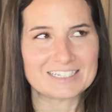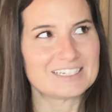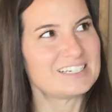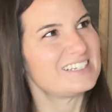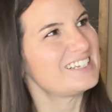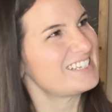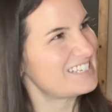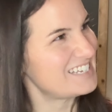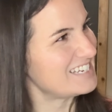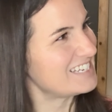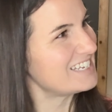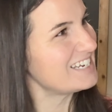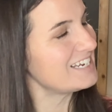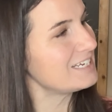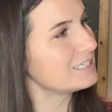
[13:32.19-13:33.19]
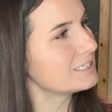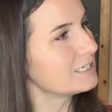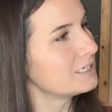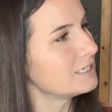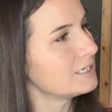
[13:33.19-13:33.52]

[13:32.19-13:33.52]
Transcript: Is it seasonings?